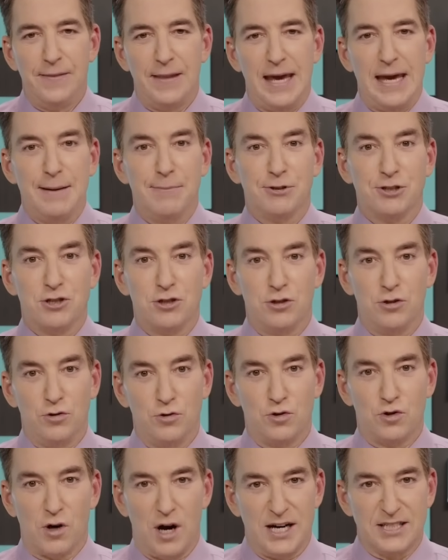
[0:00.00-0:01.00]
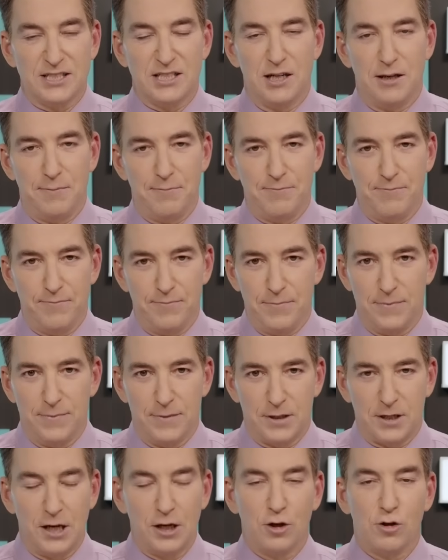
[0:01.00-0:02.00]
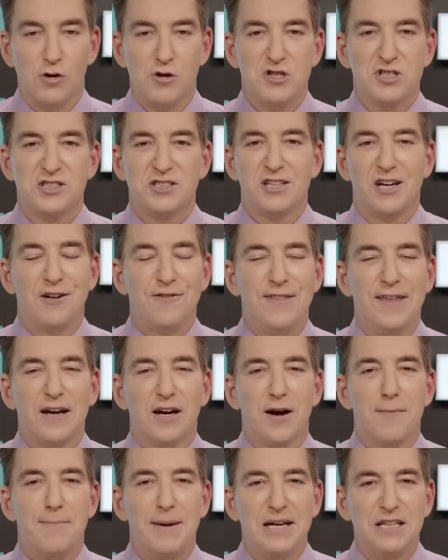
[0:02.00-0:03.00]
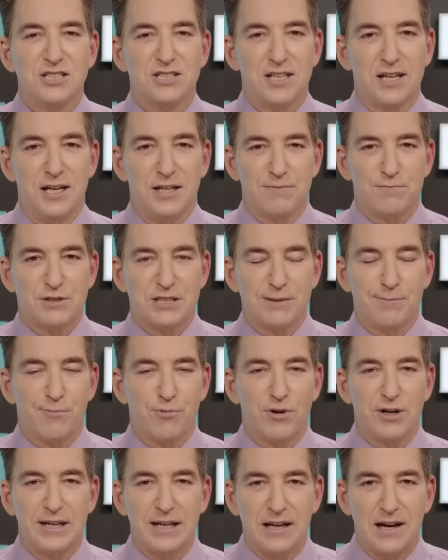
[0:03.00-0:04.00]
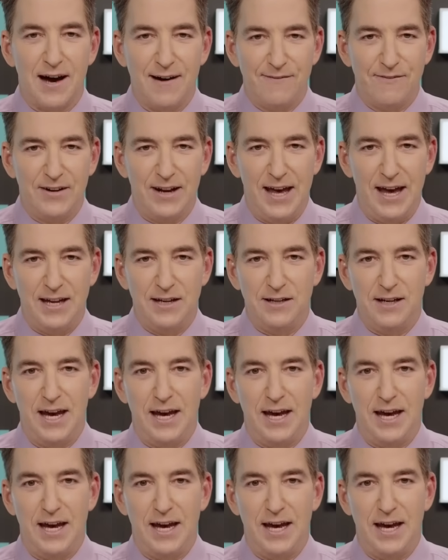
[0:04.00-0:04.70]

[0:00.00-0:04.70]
able to draw some conclusions that I think are based in some pretty confident